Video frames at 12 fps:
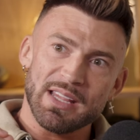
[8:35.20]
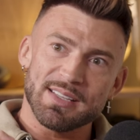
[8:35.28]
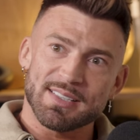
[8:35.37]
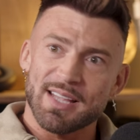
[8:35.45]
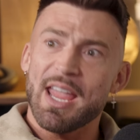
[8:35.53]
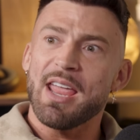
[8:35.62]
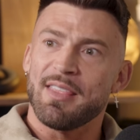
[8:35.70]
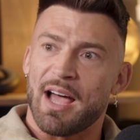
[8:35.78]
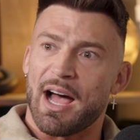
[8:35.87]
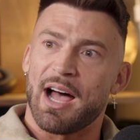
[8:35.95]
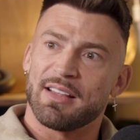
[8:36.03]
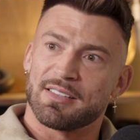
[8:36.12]
saying
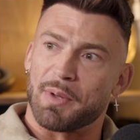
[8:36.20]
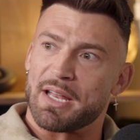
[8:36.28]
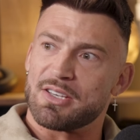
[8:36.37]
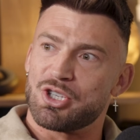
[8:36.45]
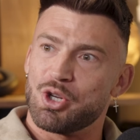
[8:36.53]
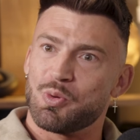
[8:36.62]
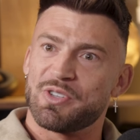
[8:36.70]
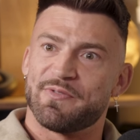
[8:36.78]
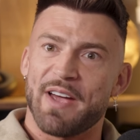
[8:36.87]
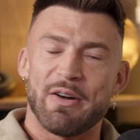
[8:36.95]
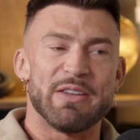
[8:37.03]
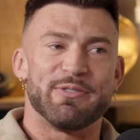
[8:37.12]
that, Spence, you was
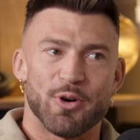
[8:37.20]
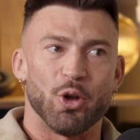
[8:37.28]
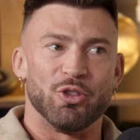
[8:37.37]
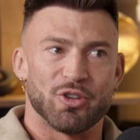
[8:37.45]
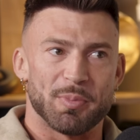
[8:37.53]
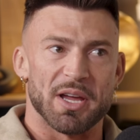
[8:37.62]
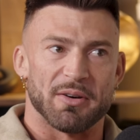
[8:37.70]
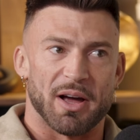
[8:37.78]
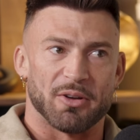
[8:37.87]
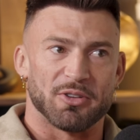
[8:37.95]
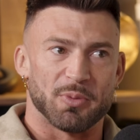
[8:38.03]
very fun to be around